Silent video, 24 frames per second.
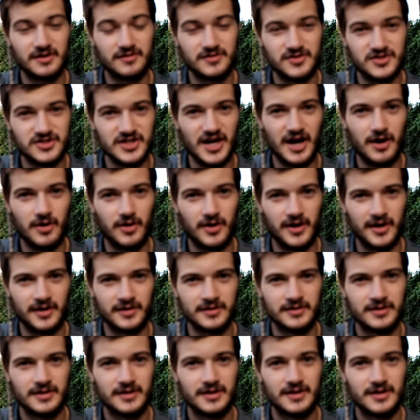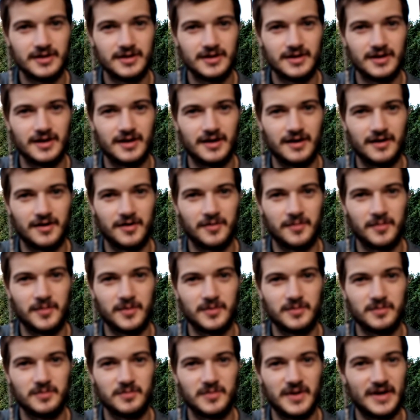of showering, um,
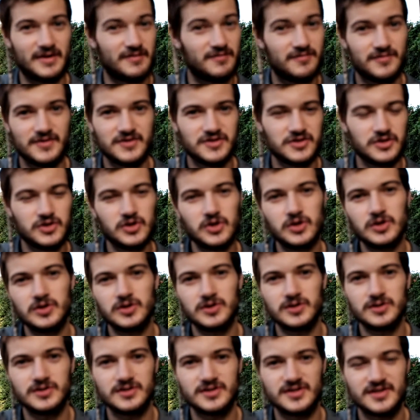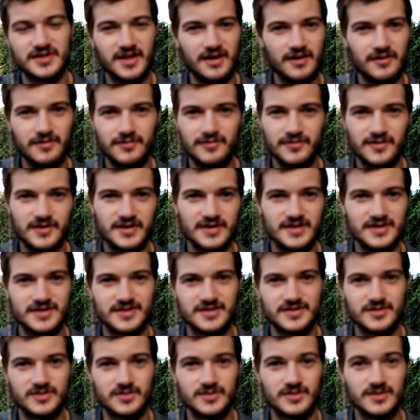like physical stuff
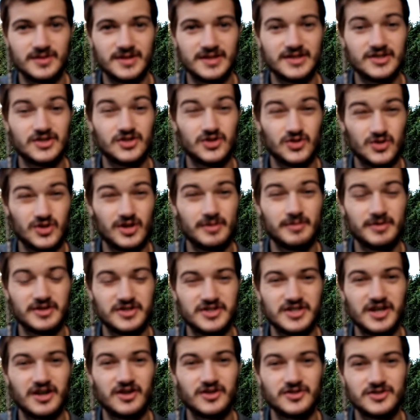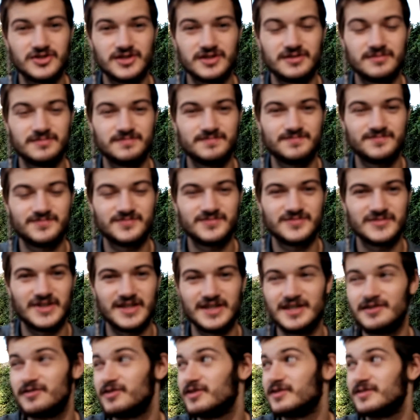is extremely challenging. Like
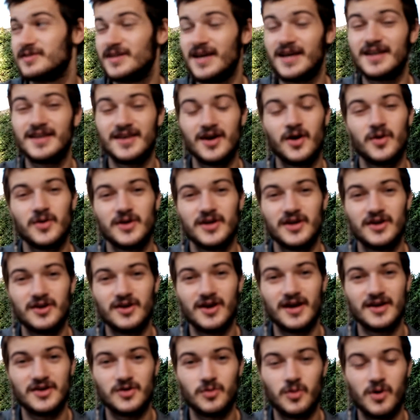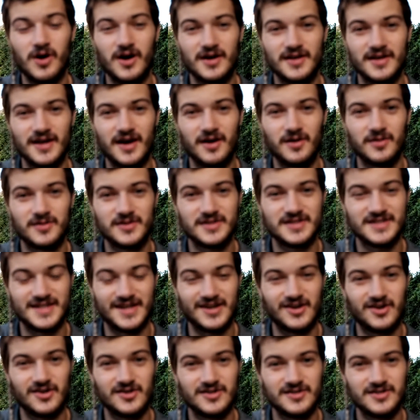even getting out here, I had to walk down
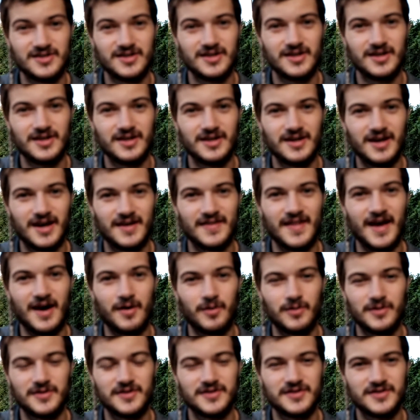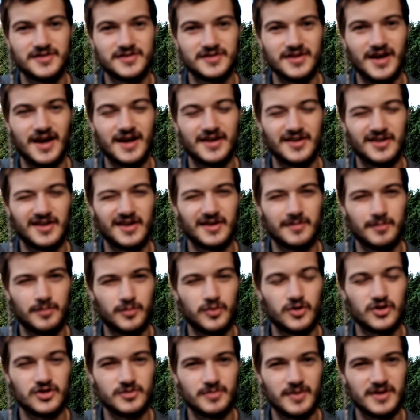stairs, and that was I had to like
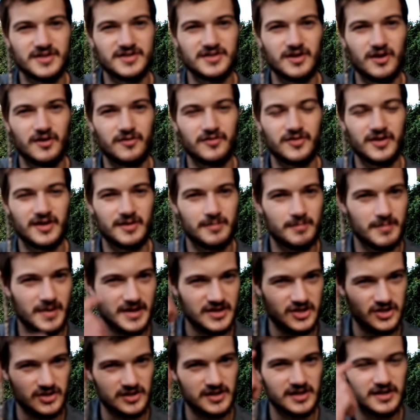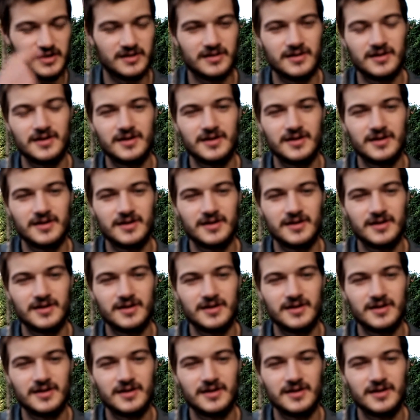push myself like mentally.